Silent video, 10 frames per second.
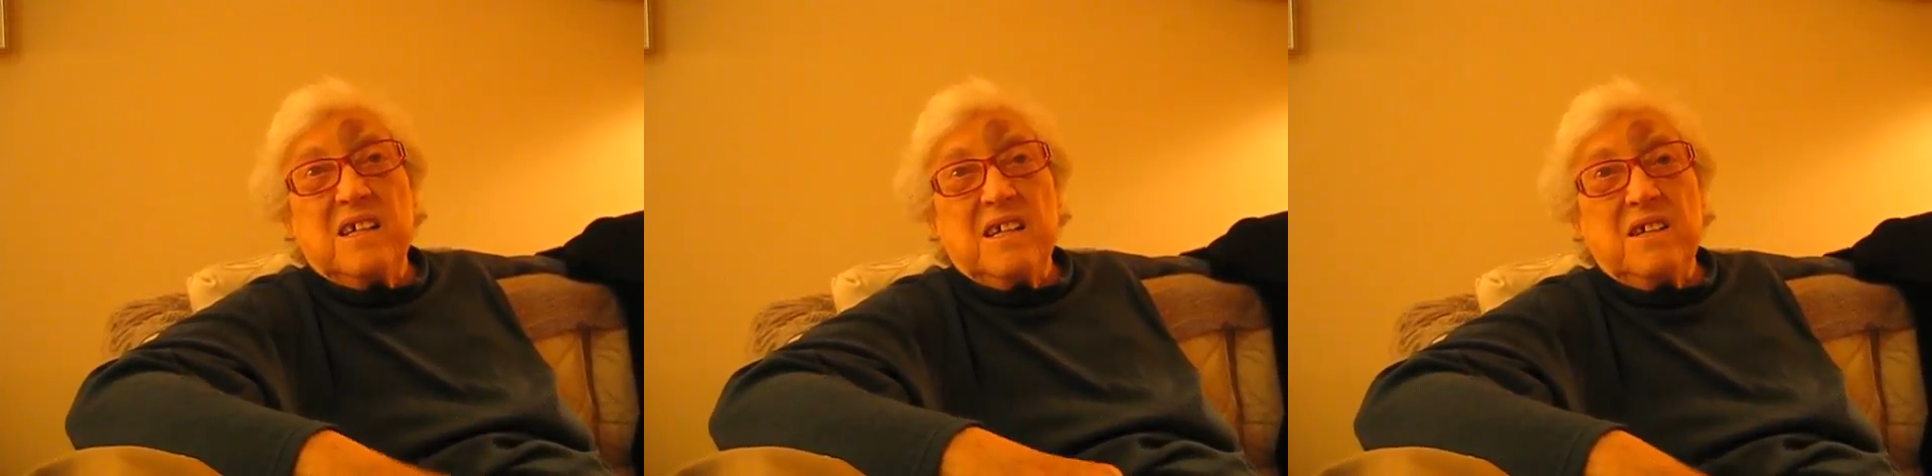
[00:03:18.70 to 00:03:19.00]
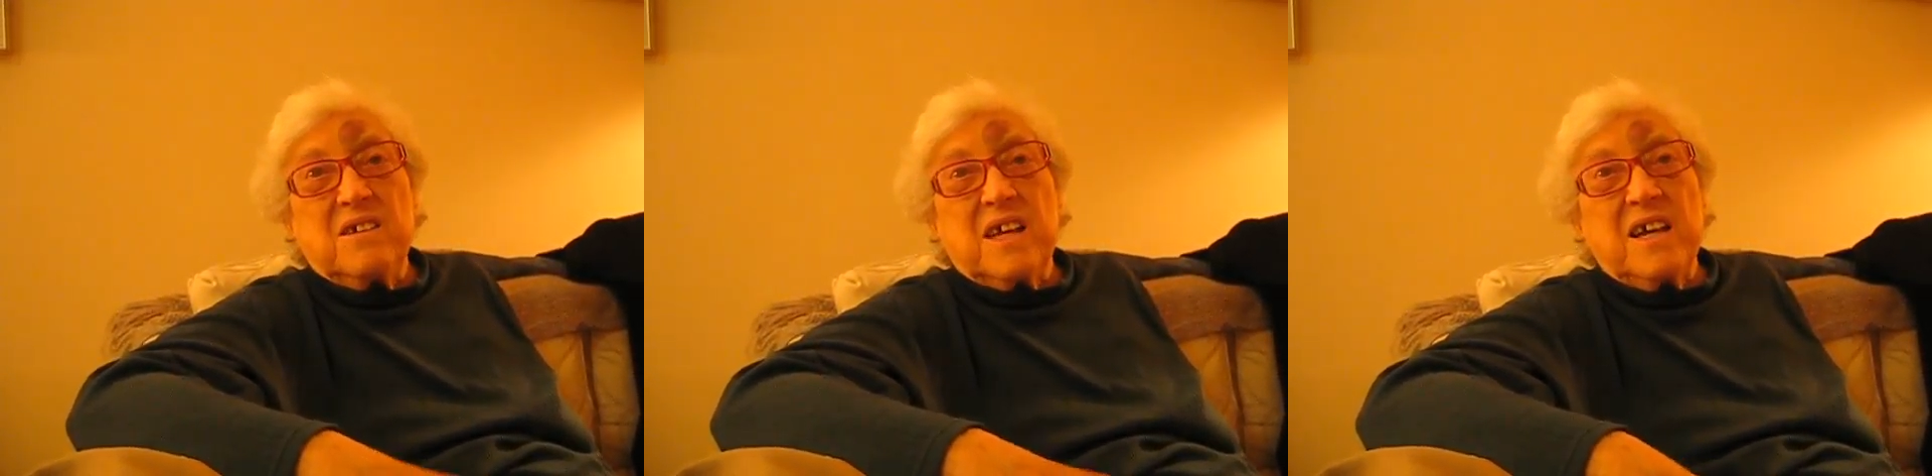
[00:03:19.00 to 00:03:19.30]

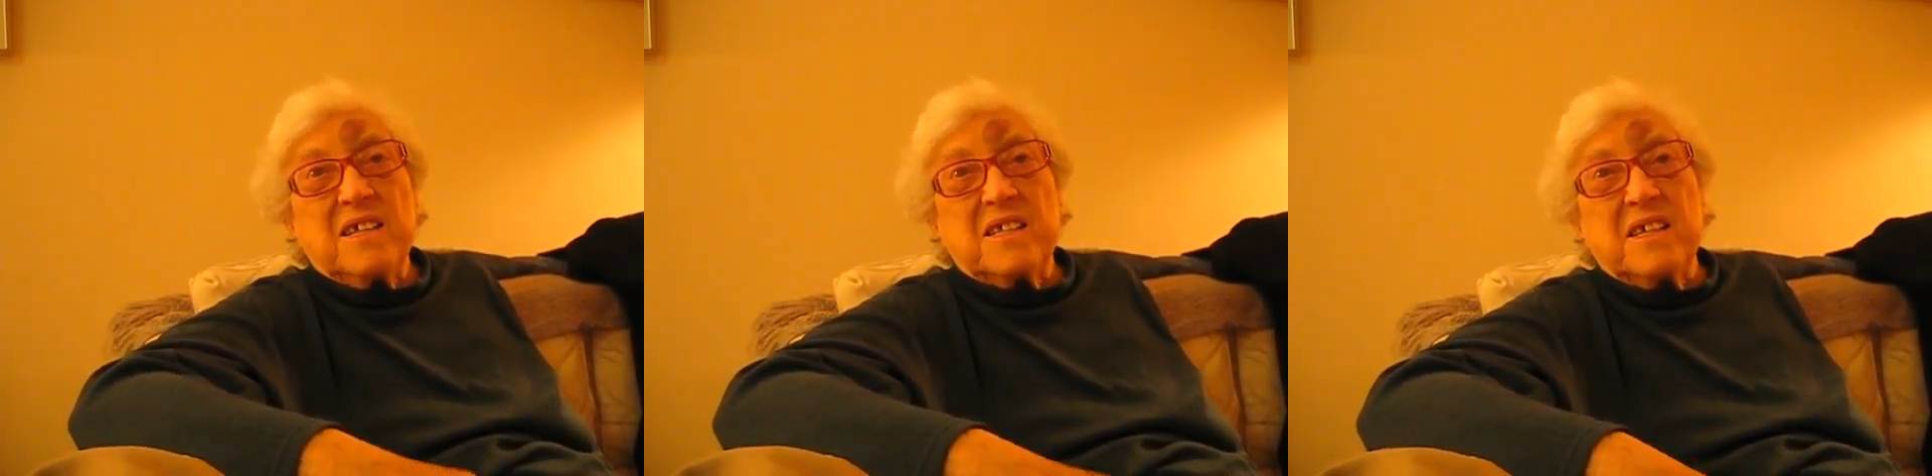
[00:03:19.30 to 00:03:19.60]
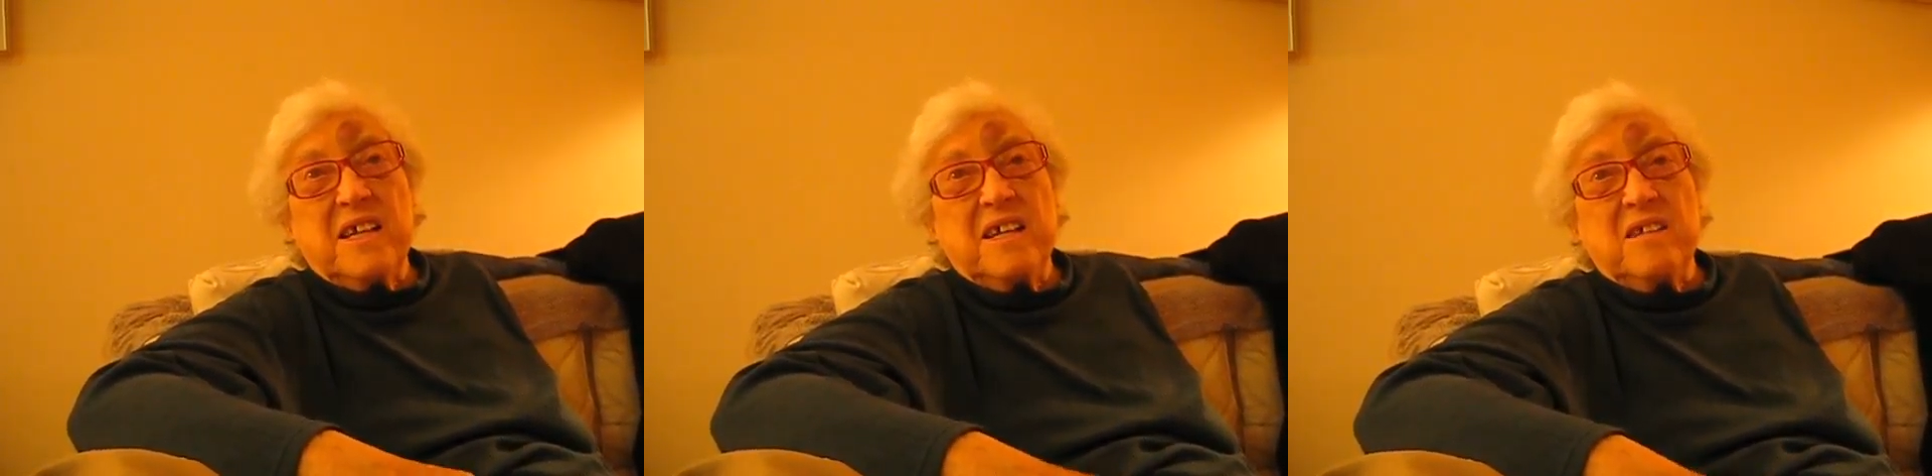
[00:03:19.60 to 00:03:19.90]
You can't
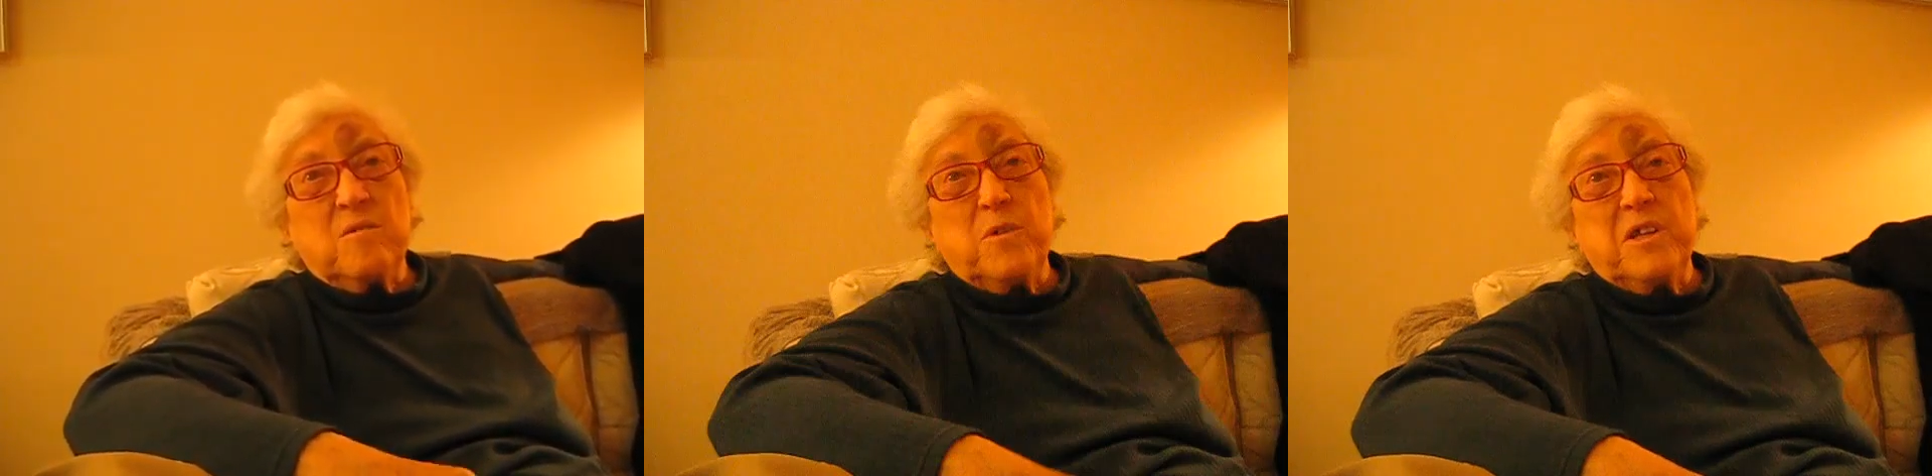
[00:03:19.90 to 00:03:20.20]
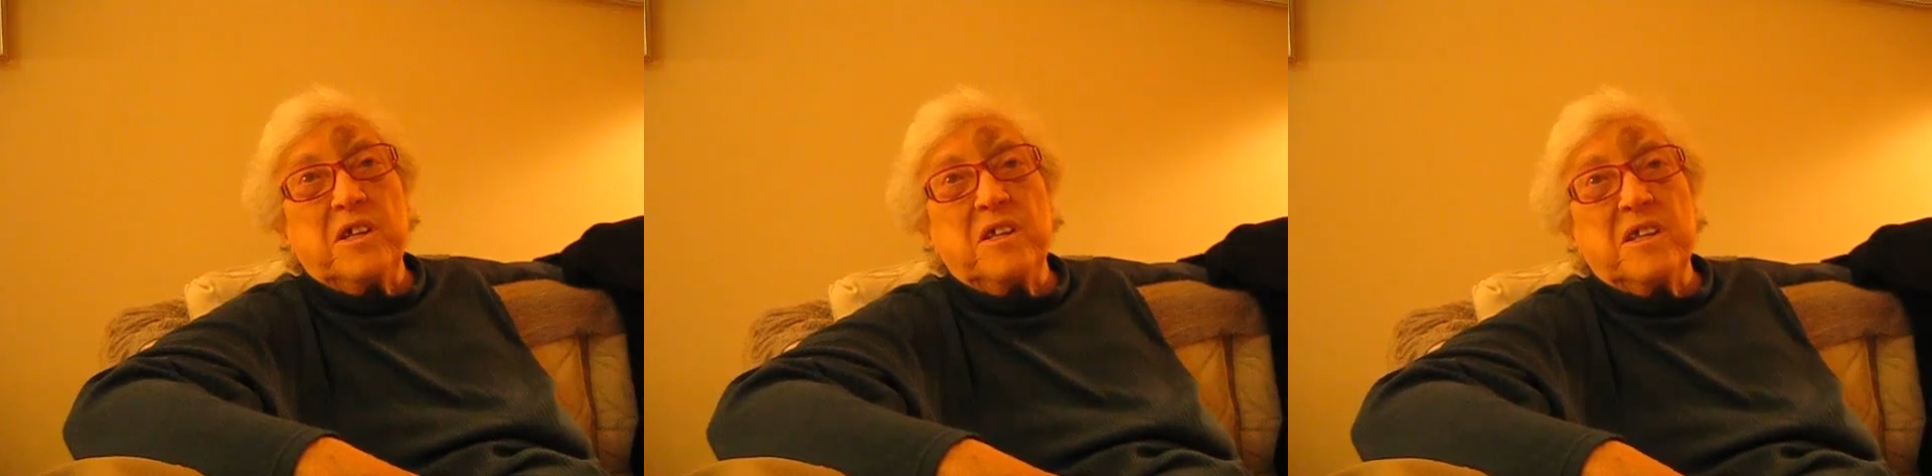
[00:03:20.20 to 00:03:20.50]
say we
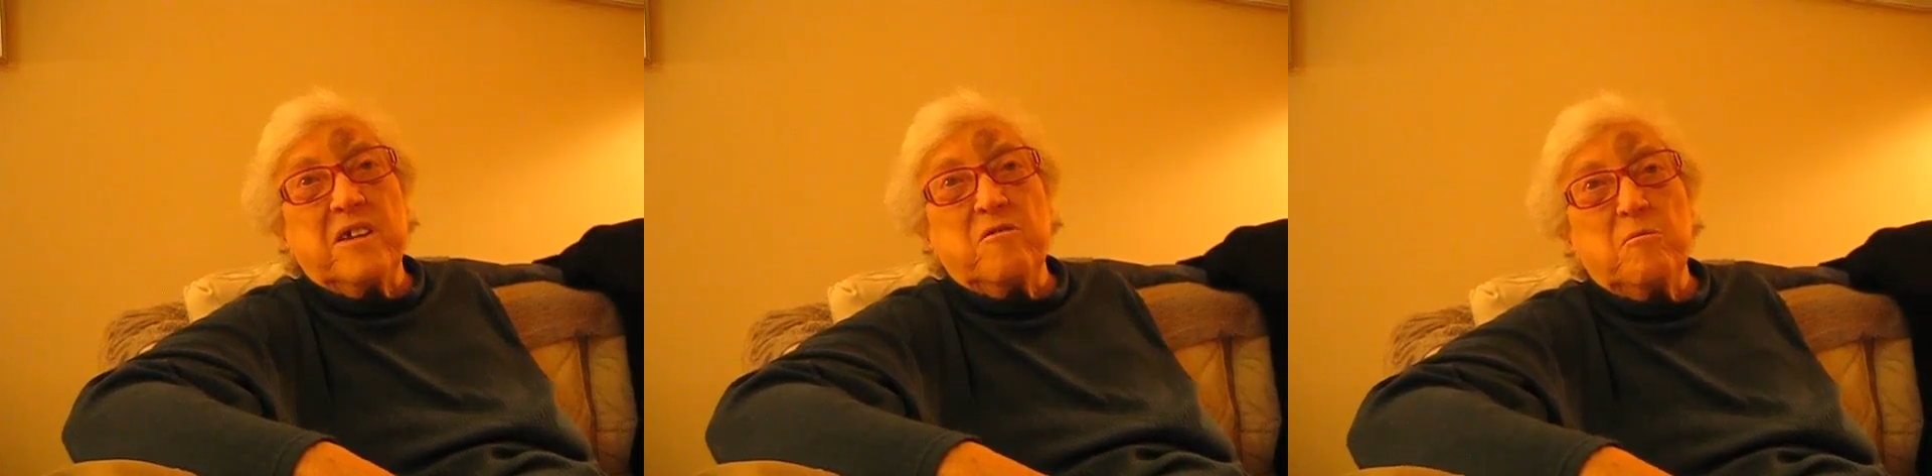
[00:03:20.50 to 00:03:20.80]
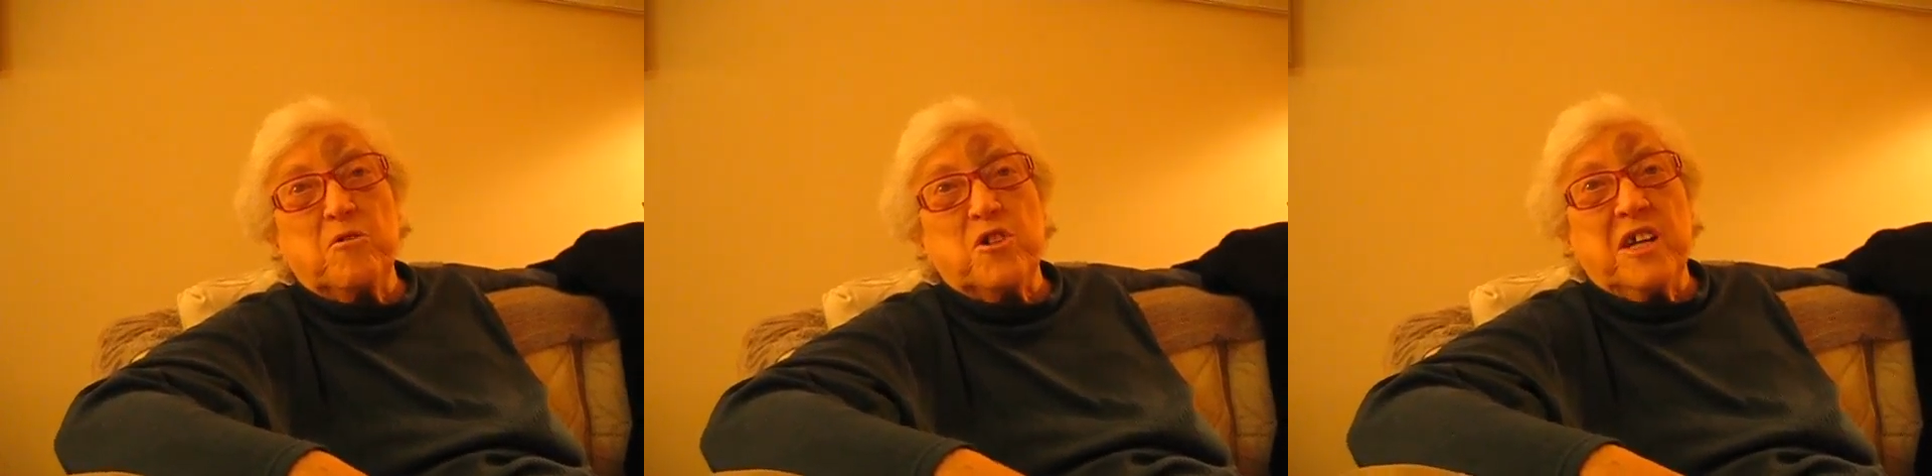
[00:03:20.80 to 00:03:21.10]
didn't give them
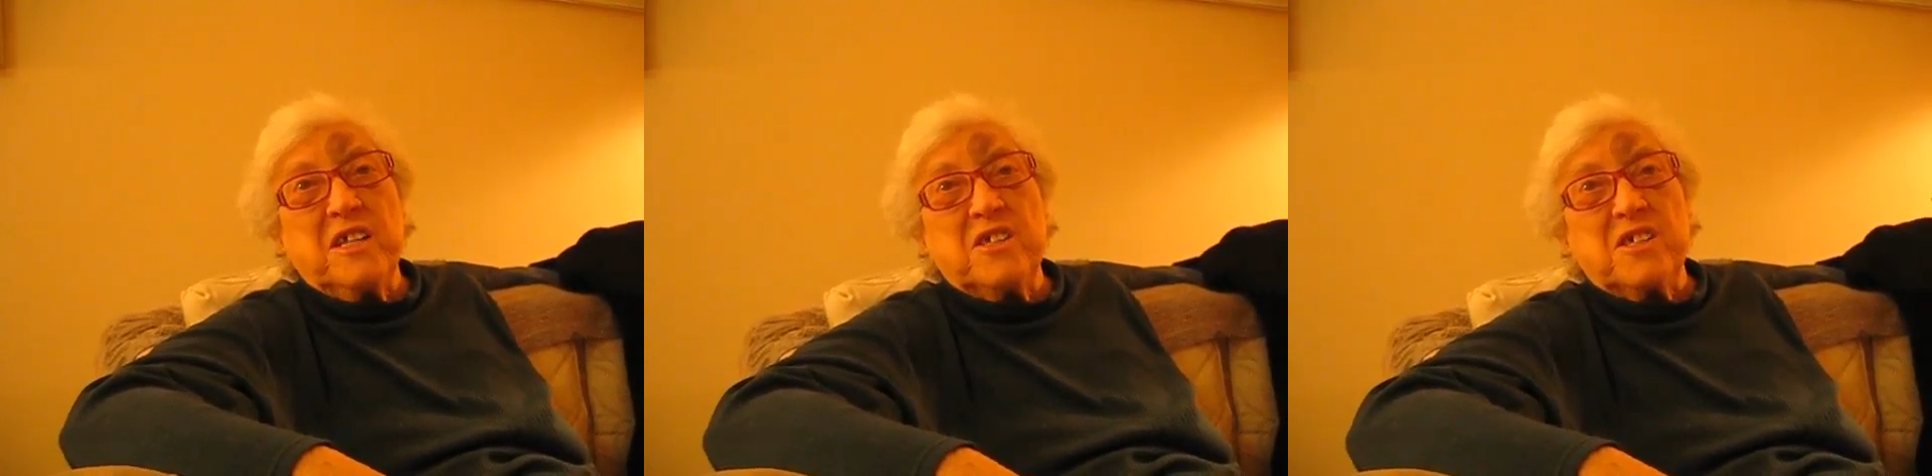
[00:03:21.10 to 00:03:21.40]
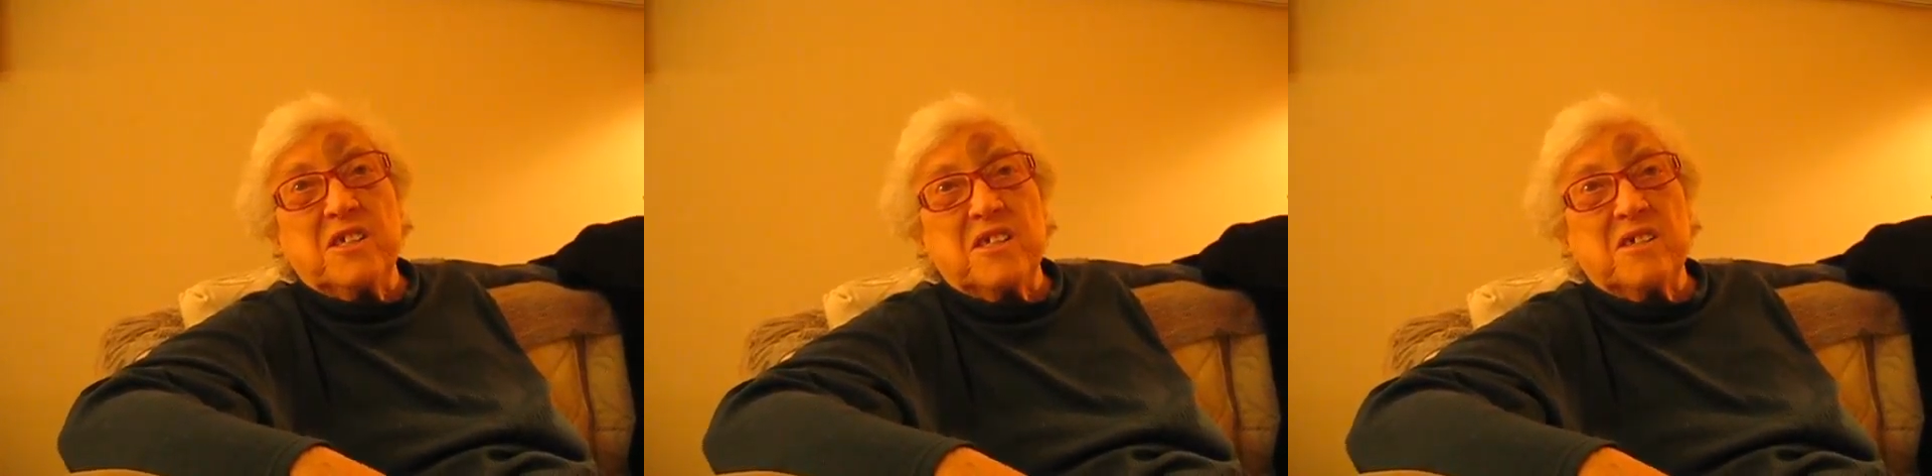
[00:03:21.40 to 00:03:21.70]
chances.